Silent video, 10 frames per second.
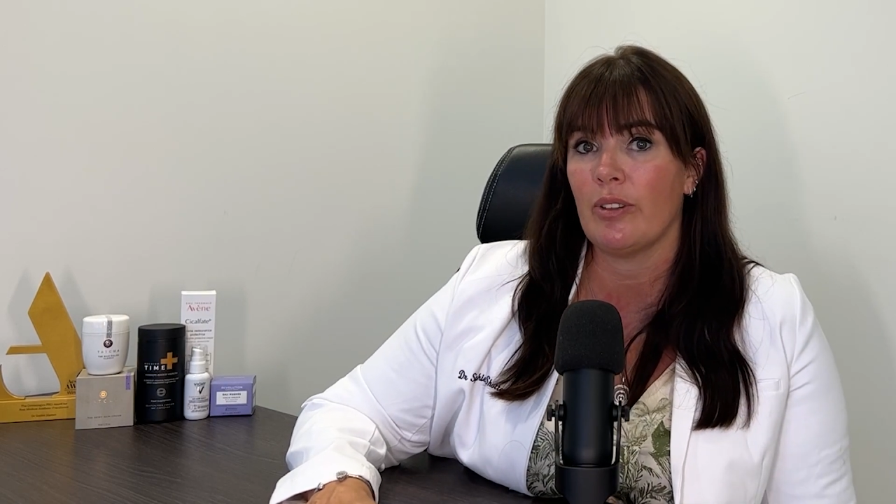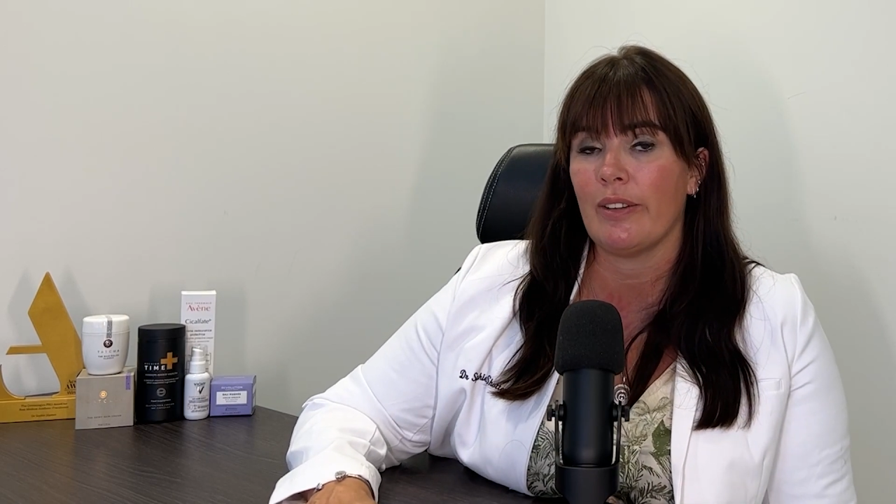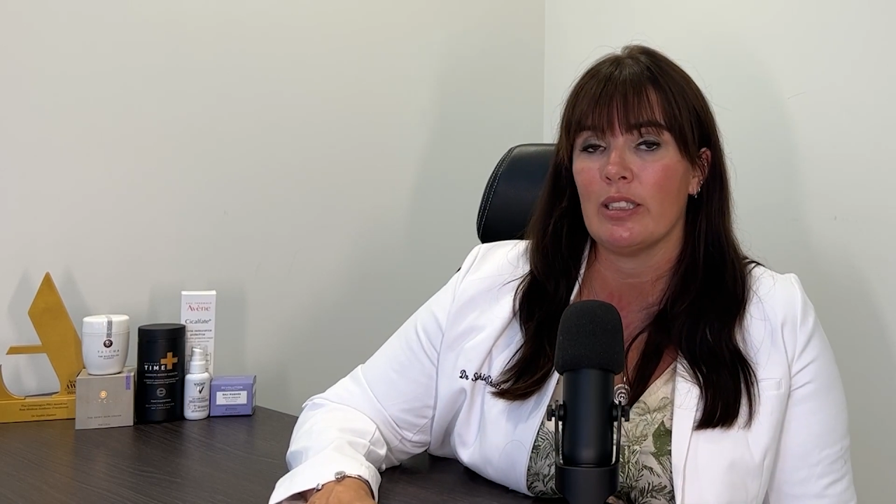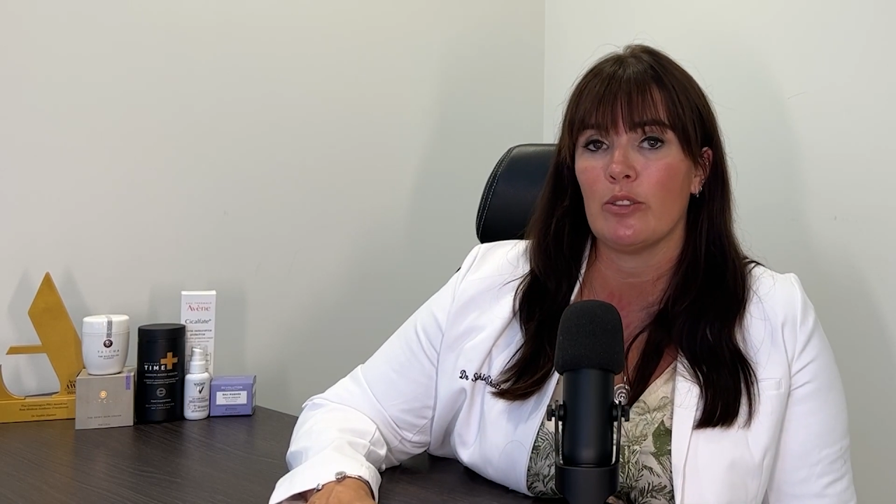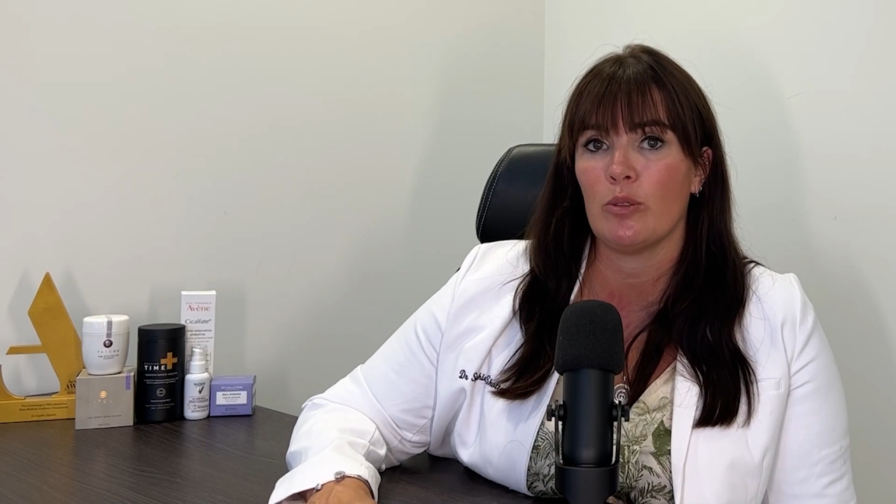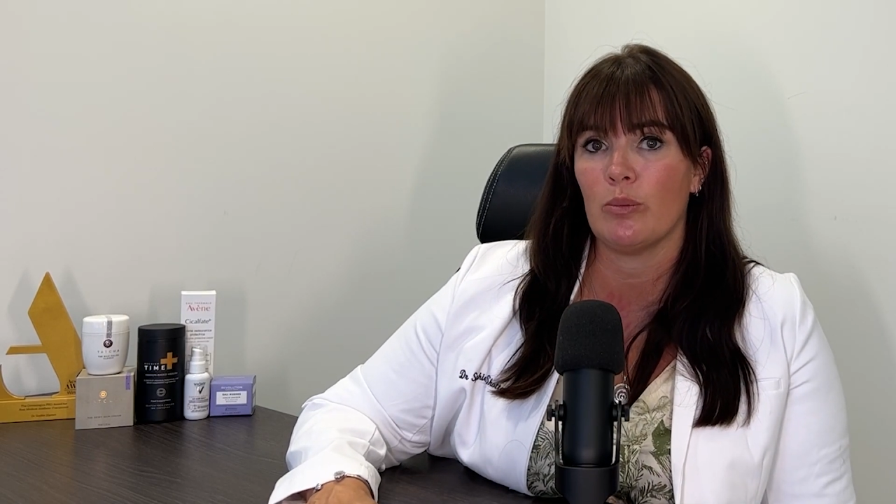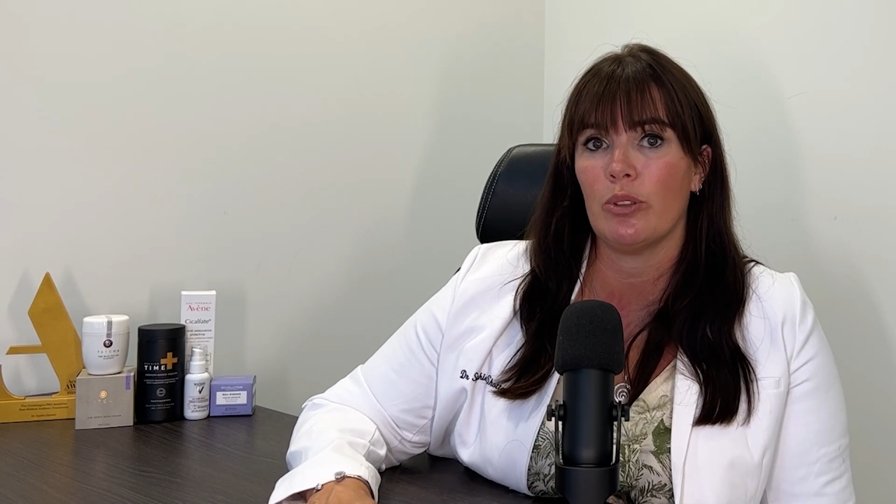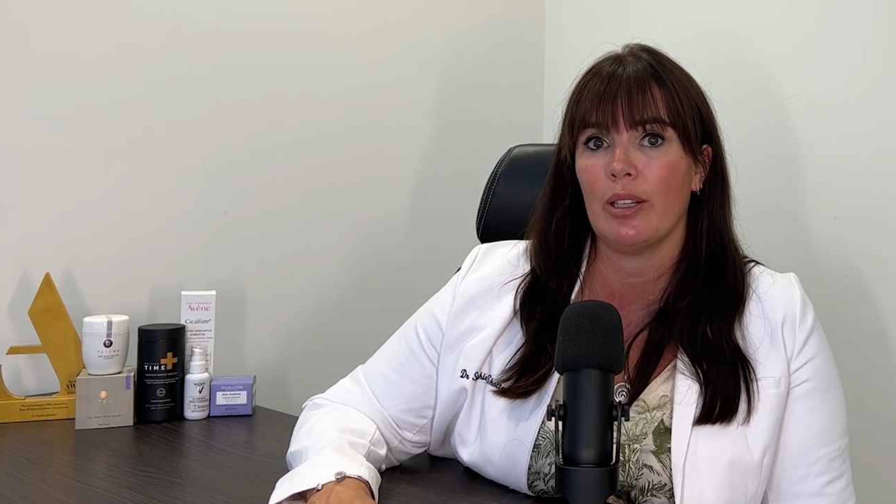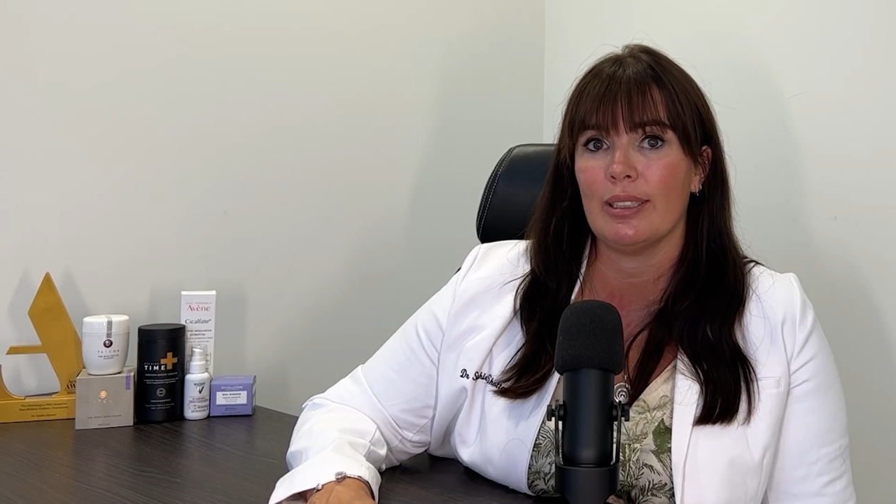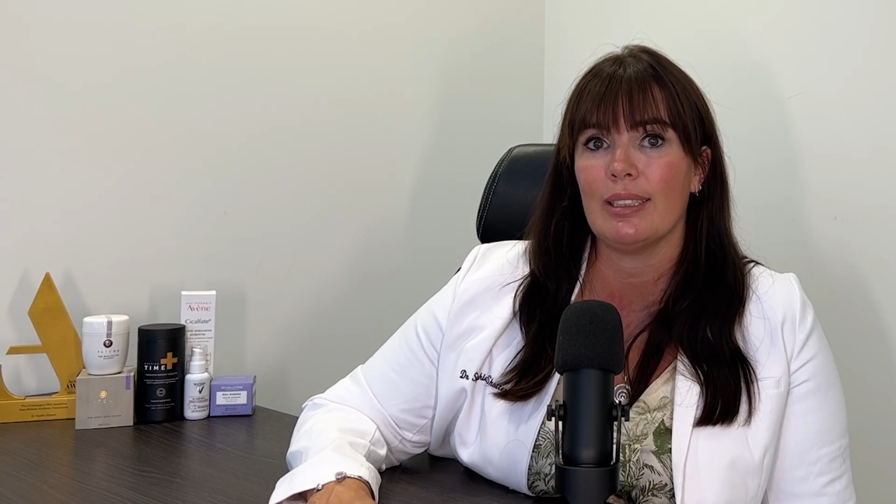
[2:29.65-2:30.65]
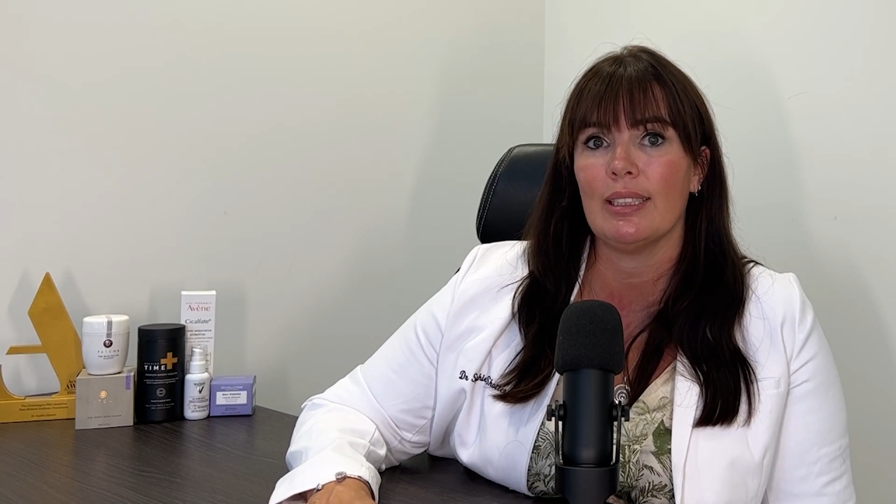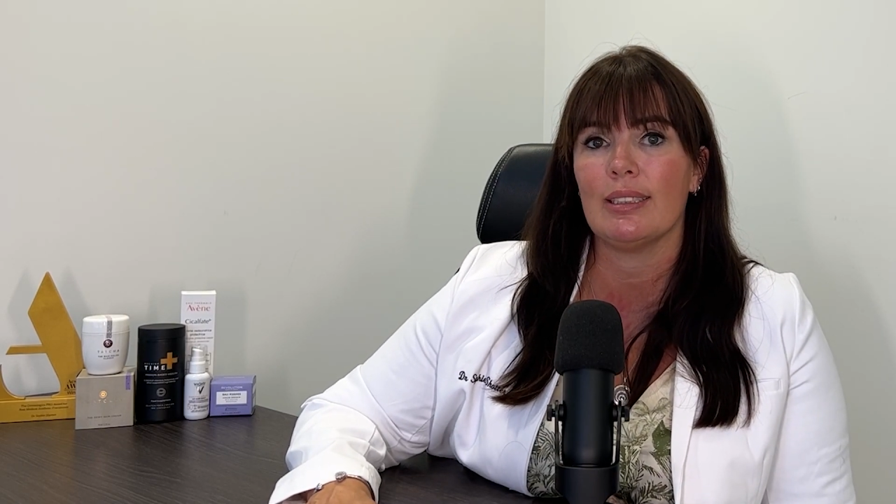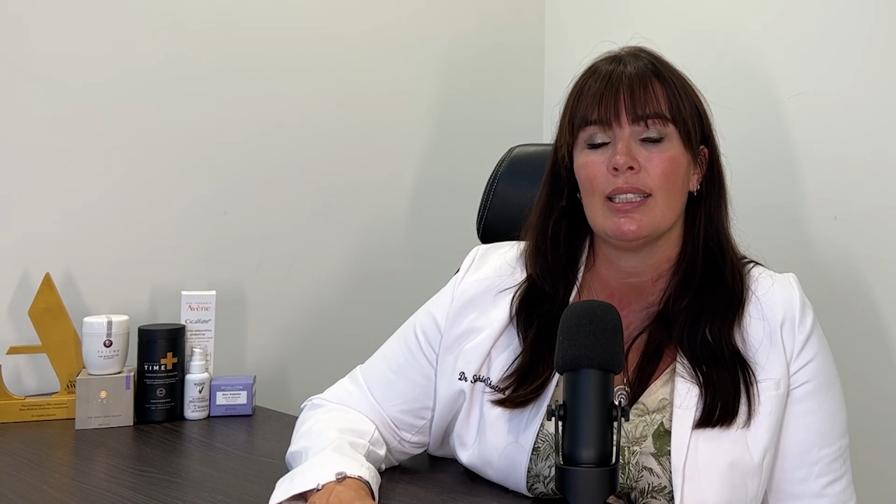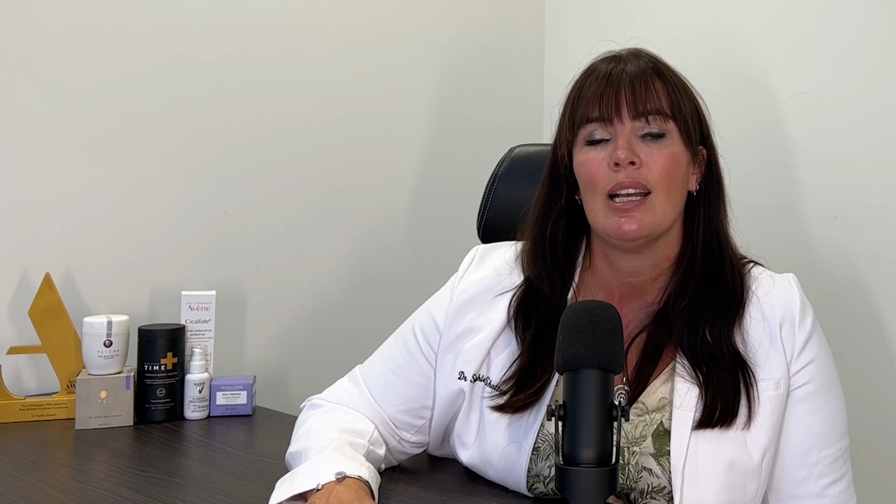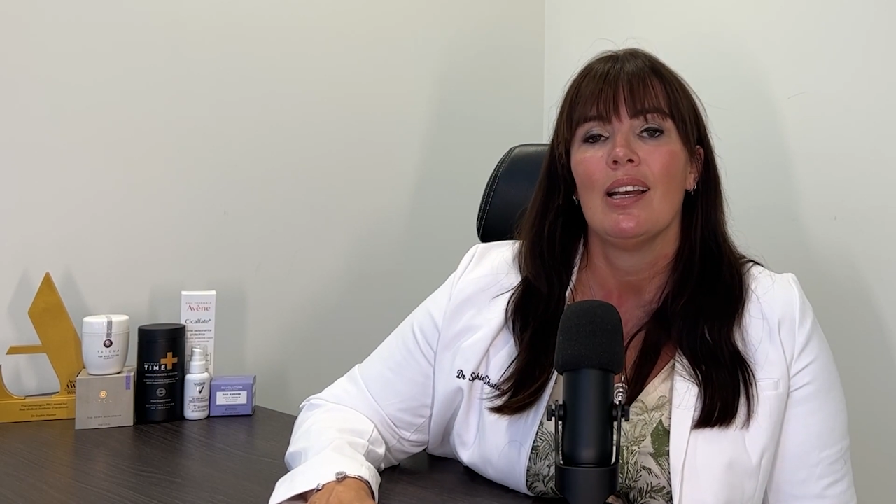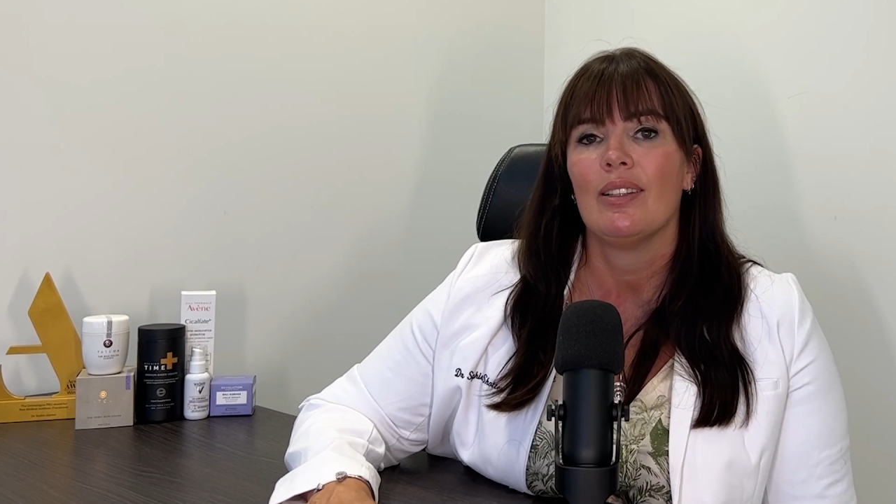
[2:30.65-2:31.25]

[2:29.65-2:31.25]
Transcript: very different prices.